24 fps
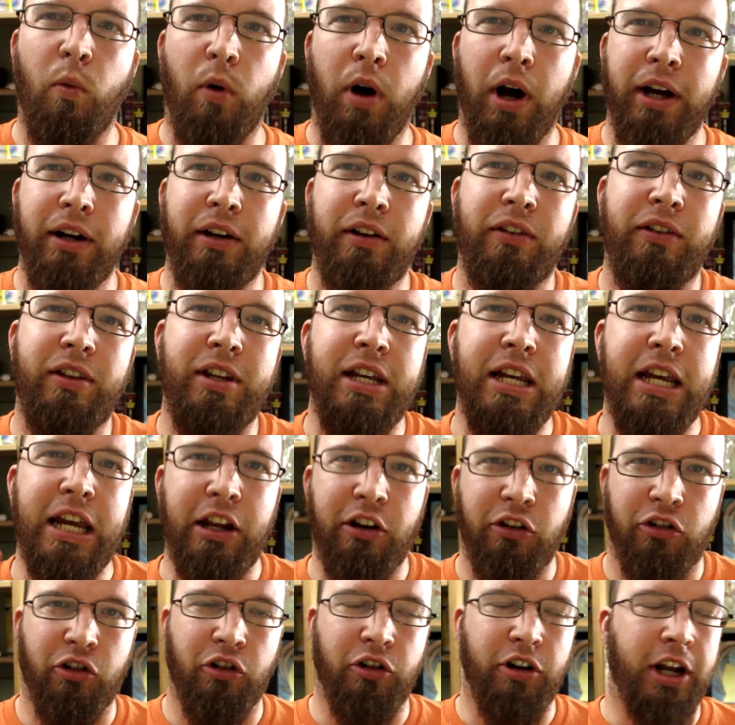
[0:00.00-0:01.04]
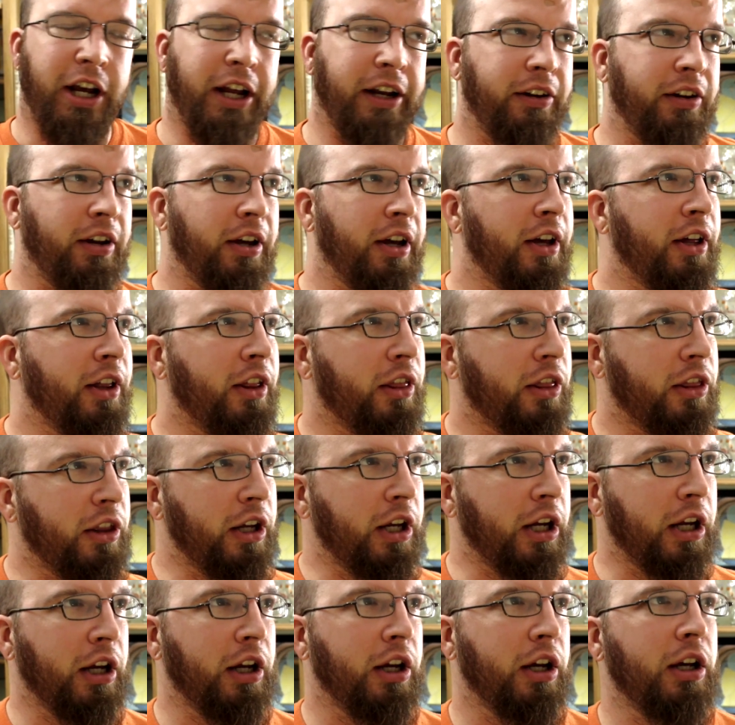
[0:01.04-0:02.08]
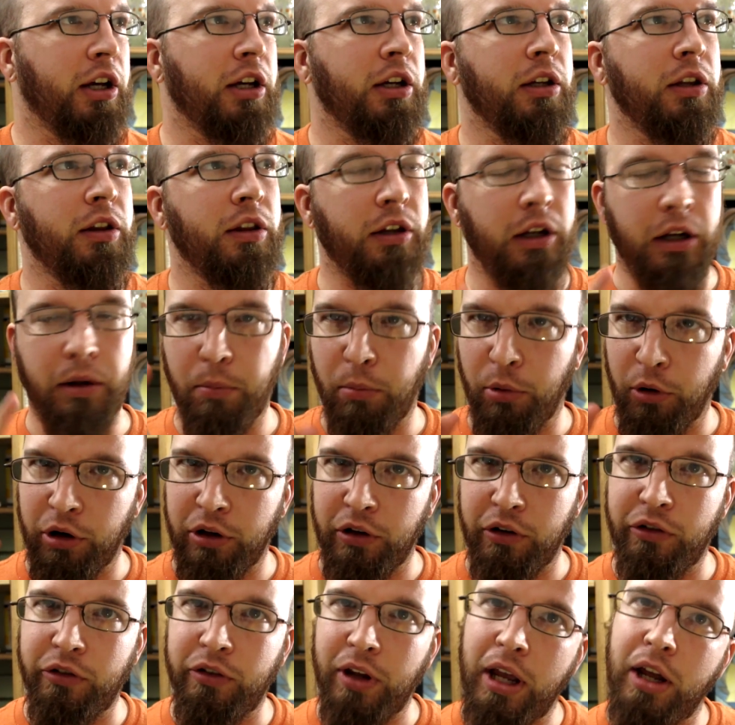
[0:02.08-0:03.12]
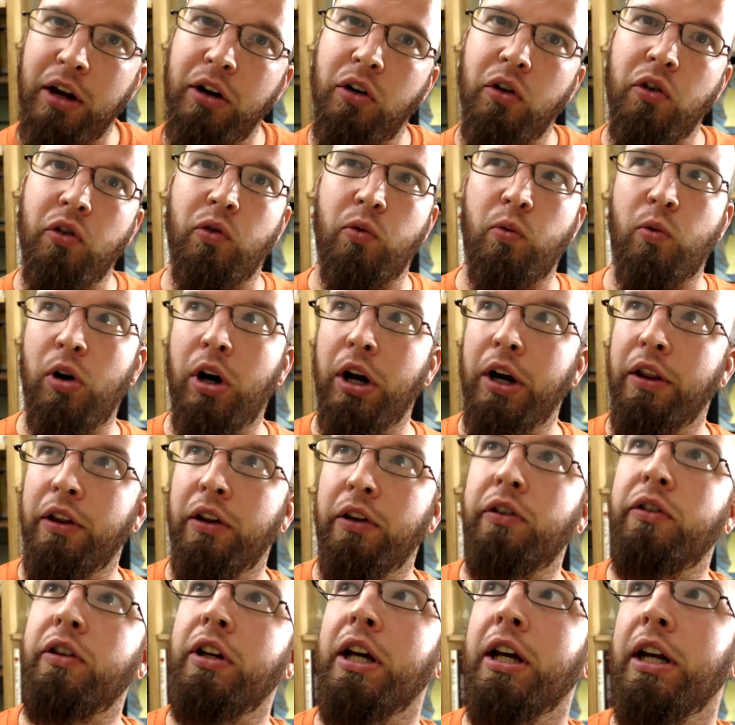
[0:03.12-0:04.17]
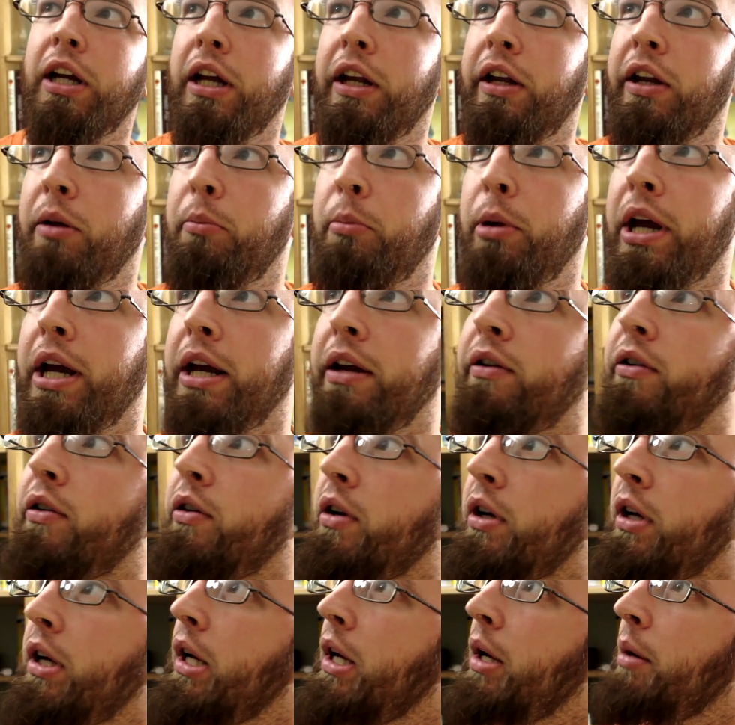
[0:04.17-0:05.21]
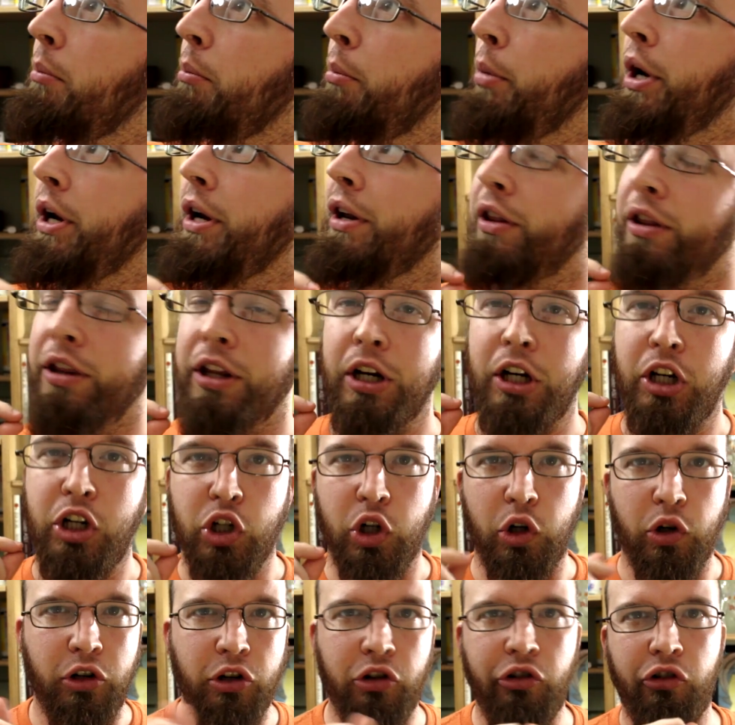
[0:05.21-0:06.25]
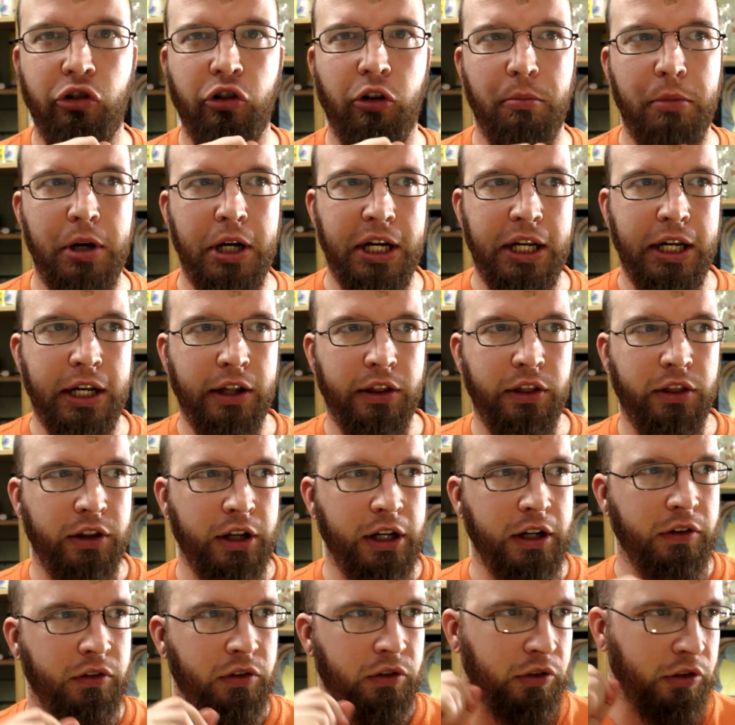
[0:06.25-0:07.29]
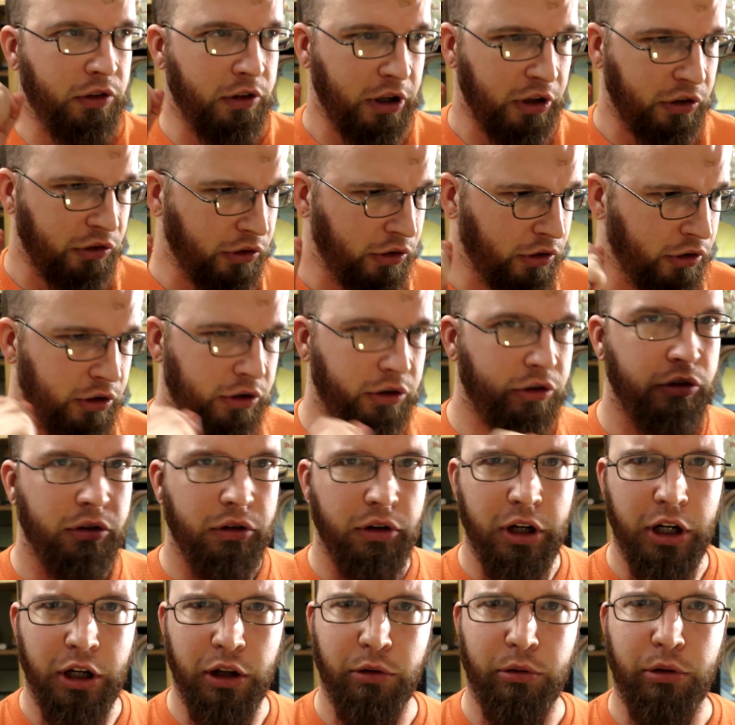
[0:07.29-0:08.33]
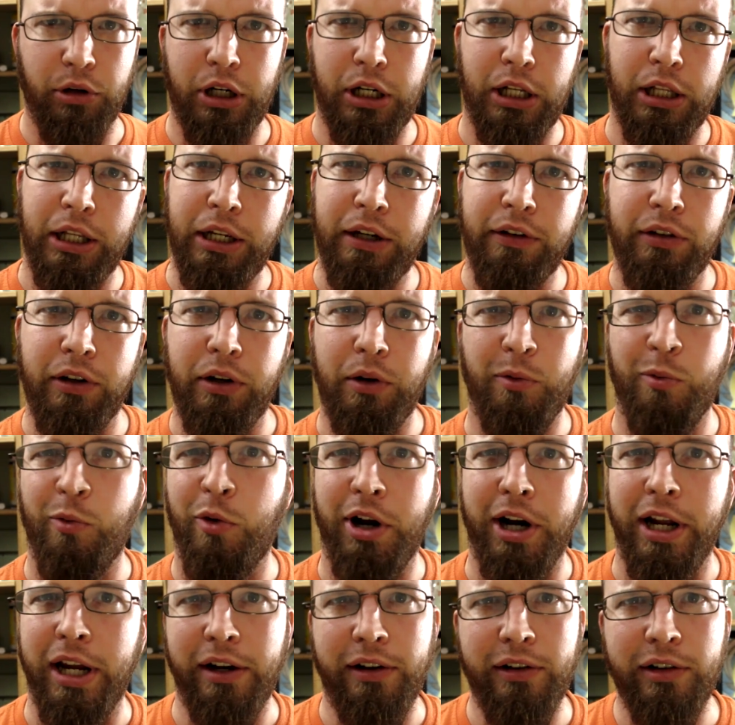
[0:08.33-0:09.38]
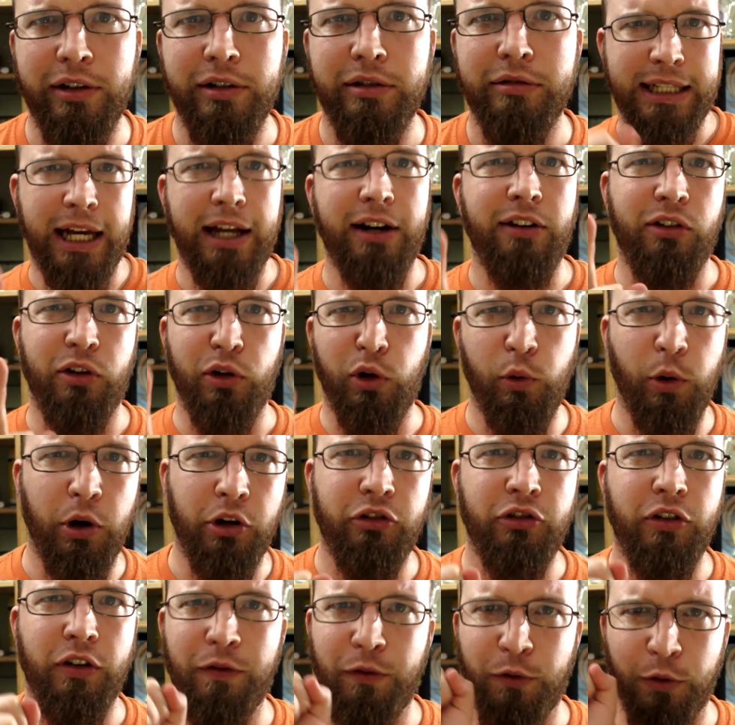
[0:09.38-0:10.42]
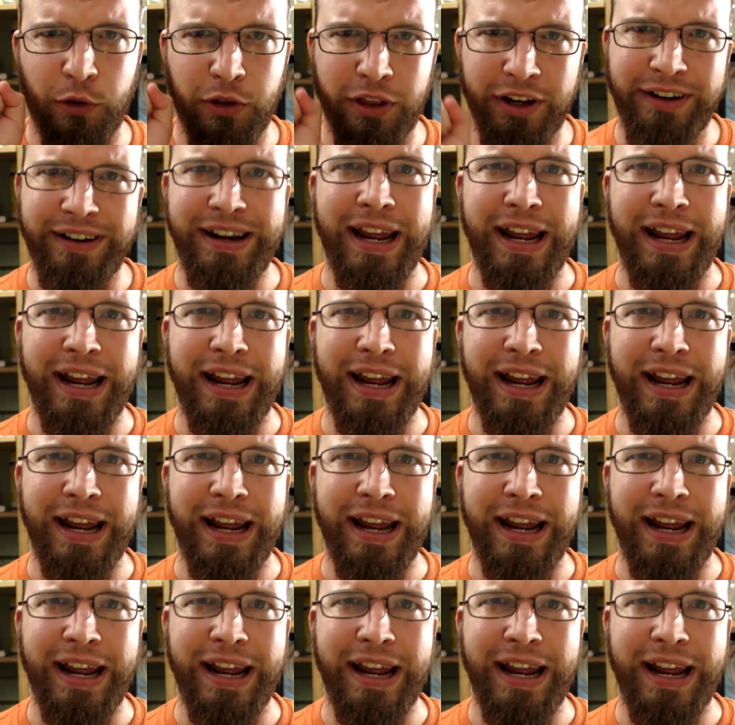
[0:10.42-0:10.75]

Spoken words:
Why does the internet think that Bernie Sanders won the CNN debate, but the traditional media thinks that Hillary Clinton won it? That is the question for the